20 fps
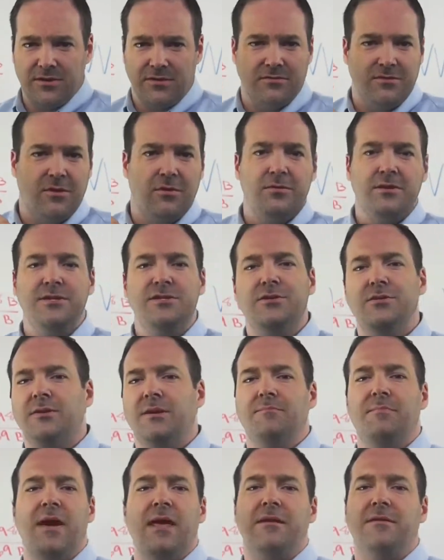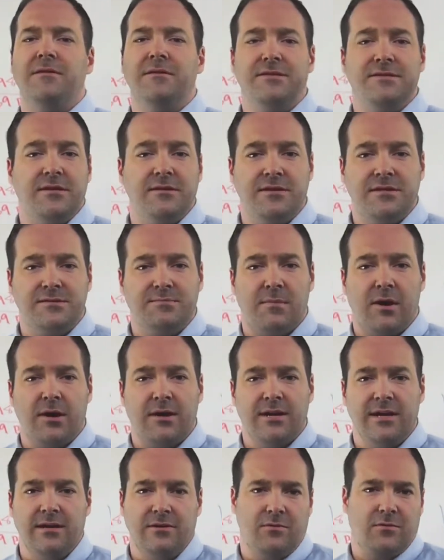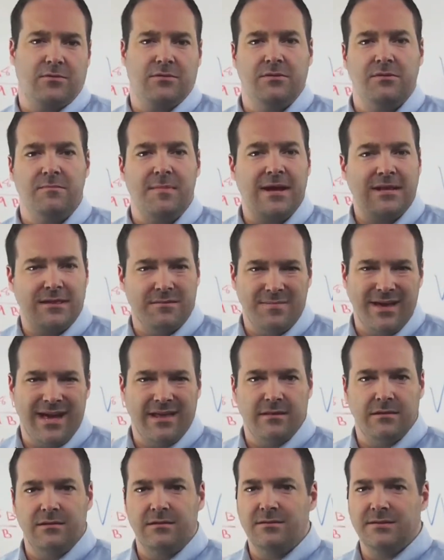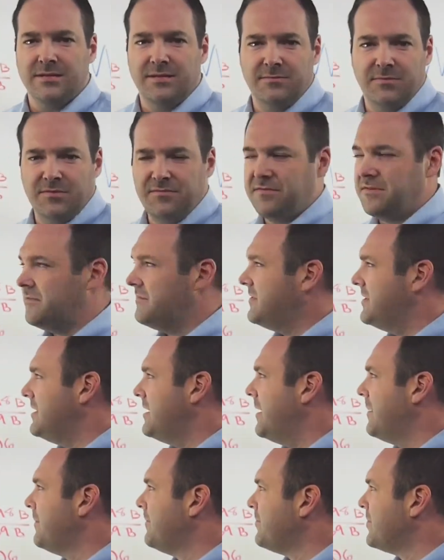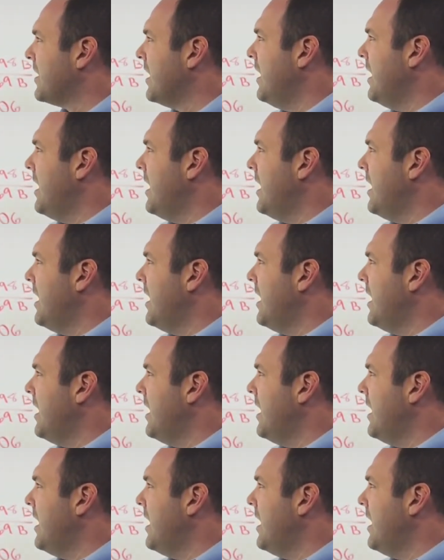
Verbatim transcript: They're the only two competitors in this market in order to make the math a little simple for the video.